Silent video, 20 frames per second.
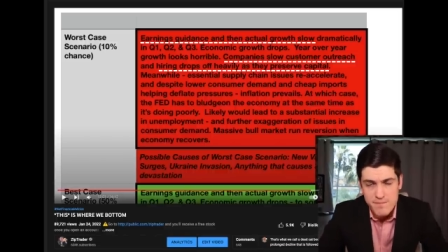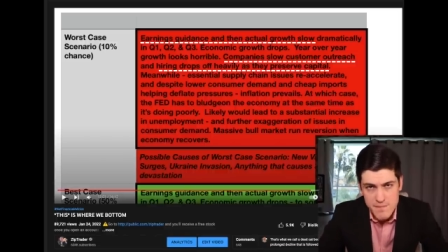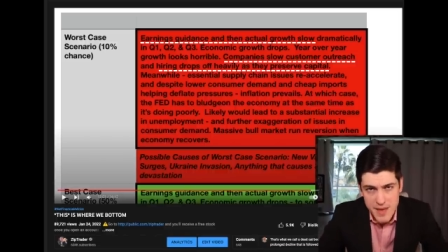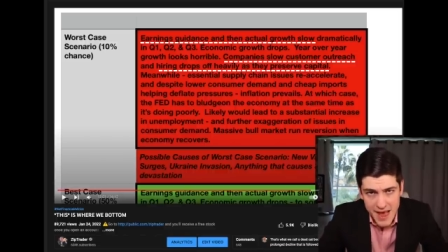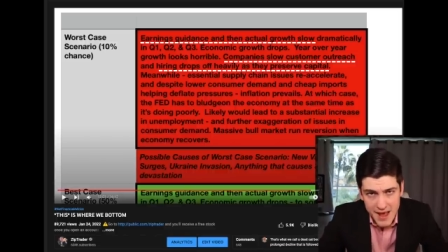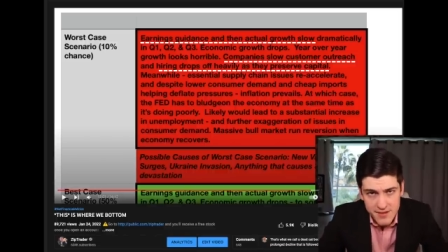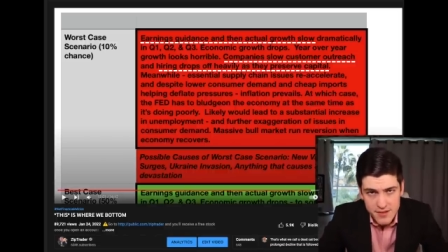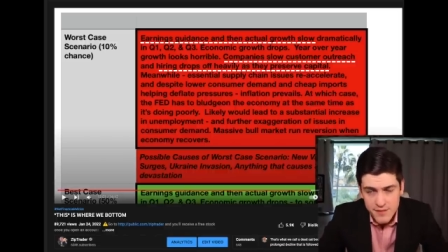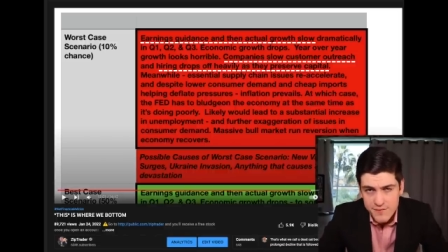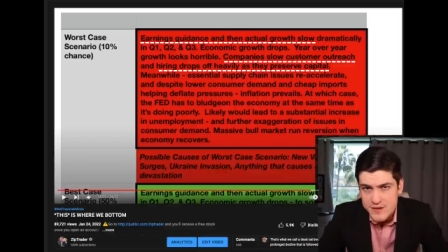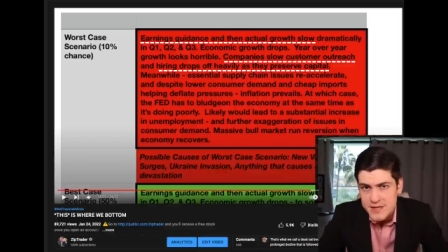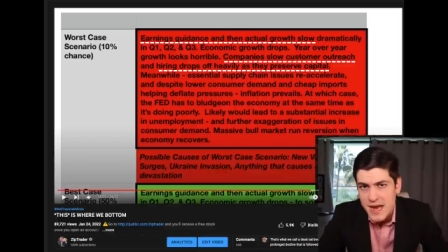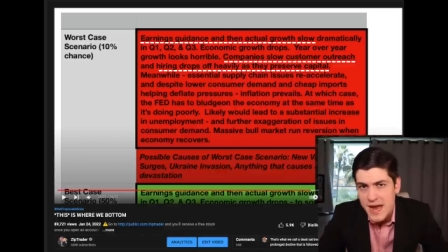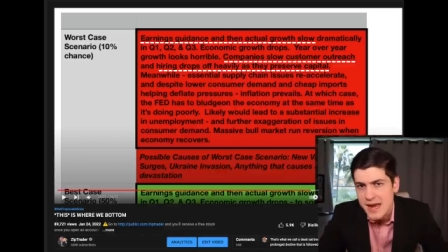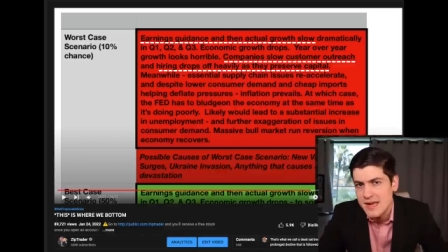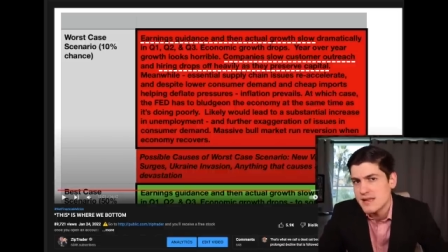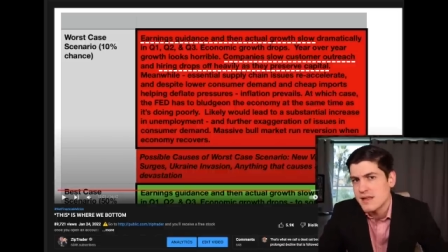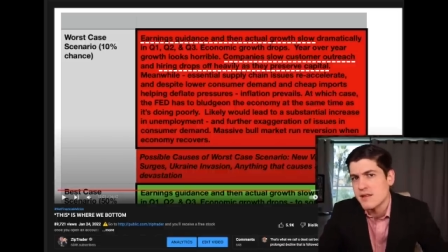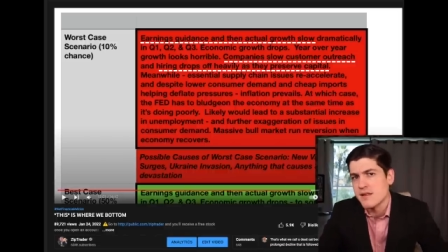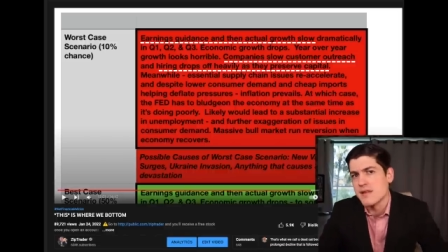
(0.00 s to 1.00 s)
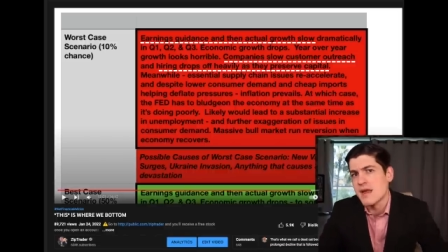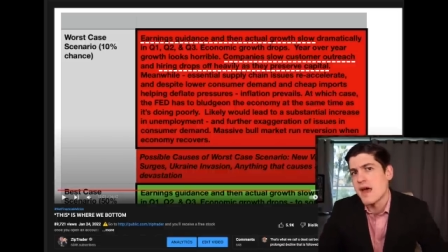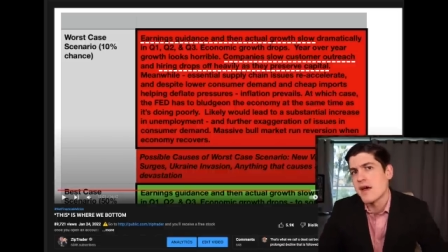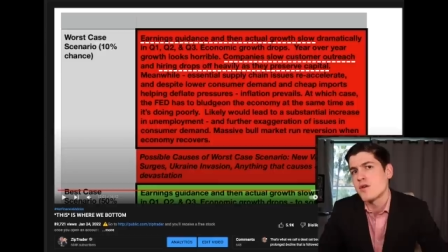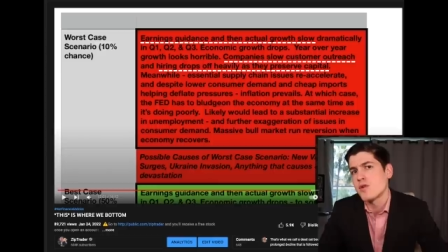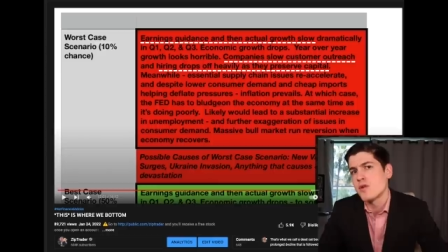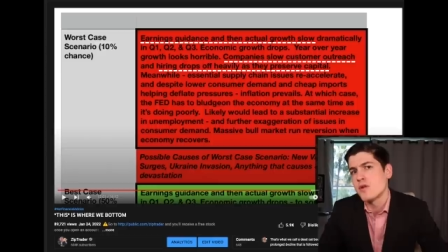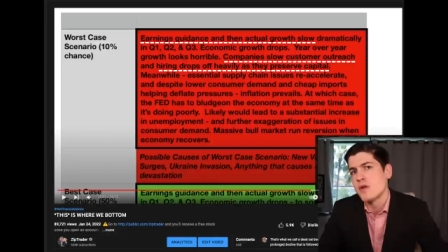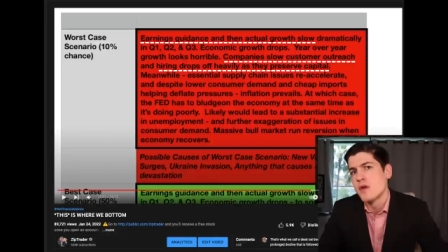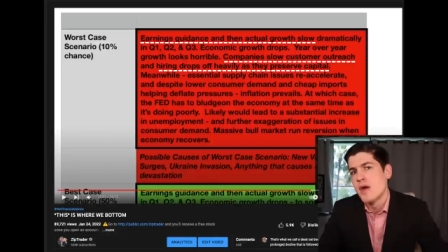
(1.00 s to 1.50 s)
massive tightening
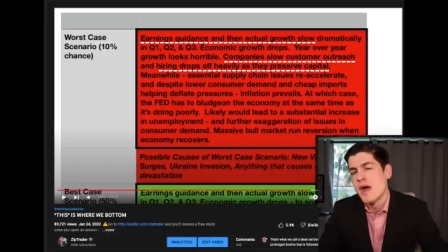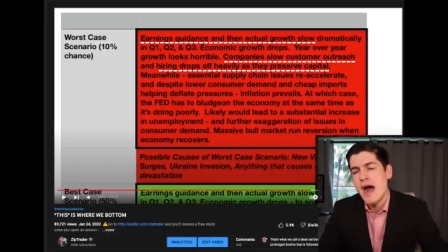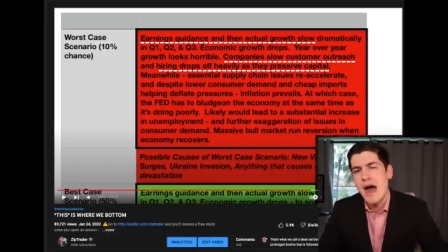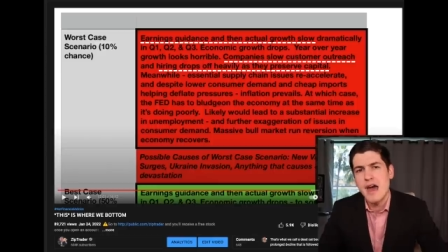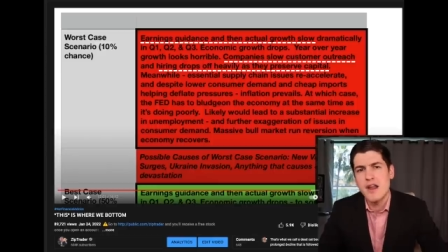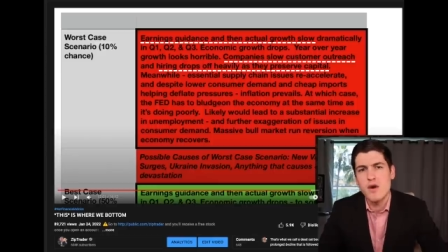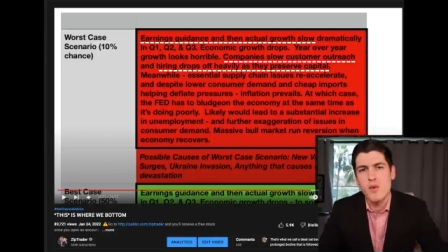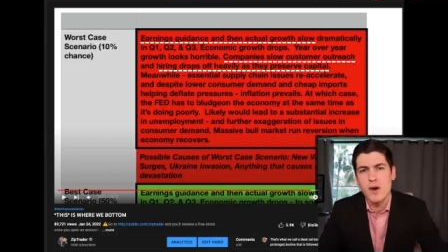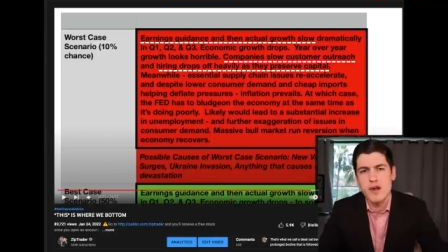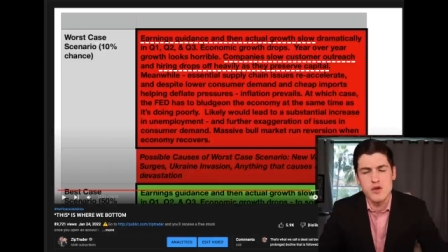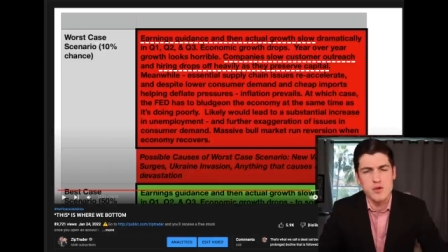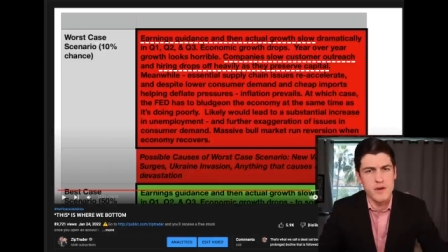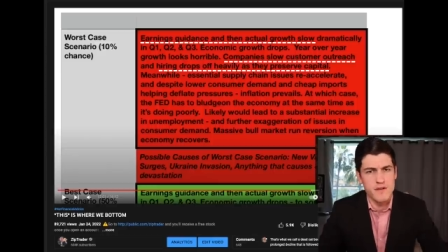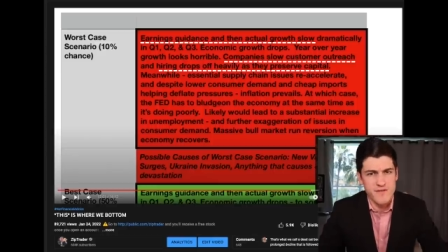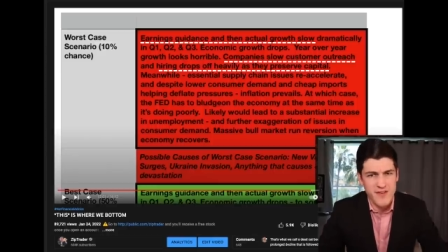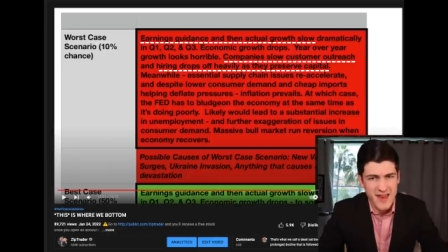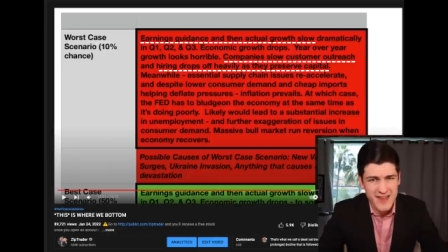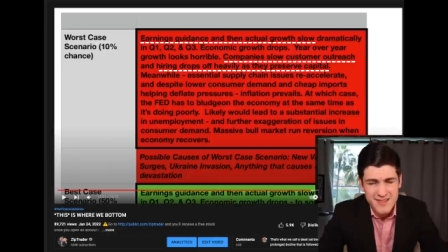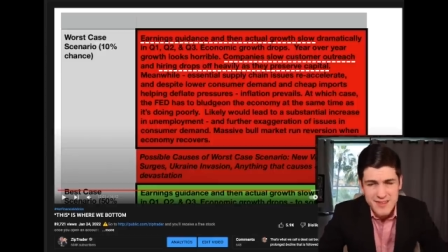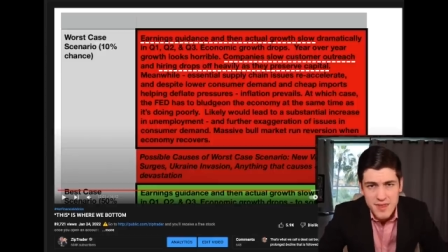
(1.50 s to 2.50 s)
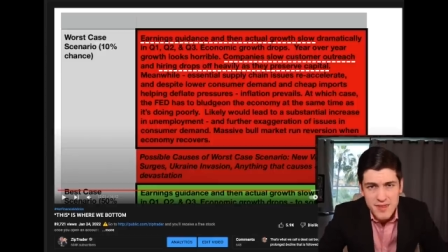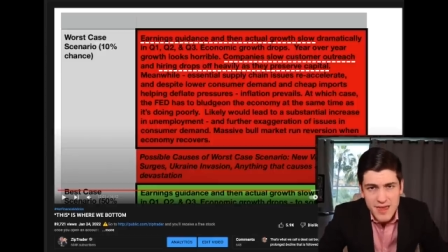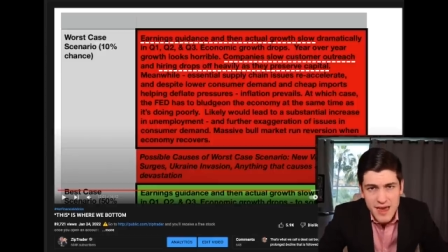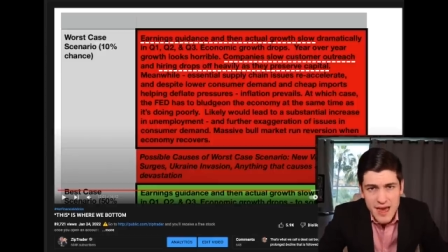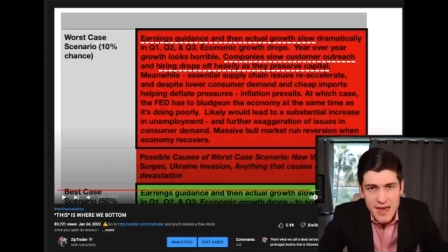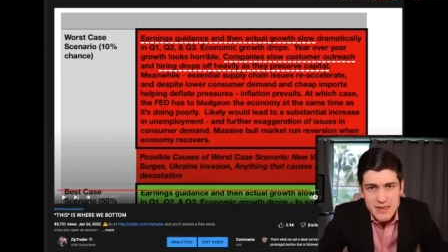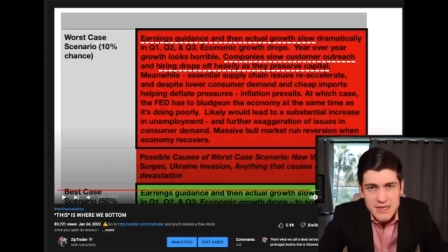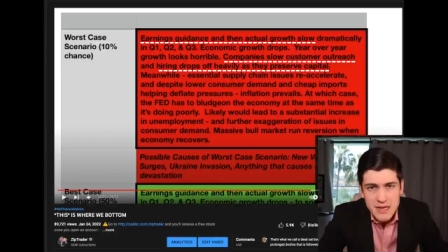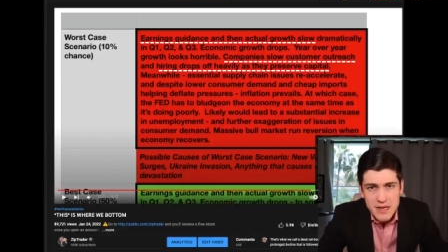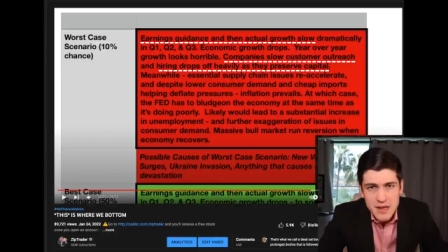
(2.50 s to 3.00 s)
cycle. I don't want to invest in
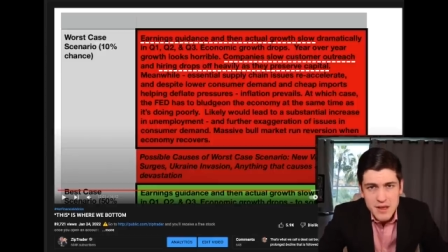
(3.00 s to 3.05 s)
that.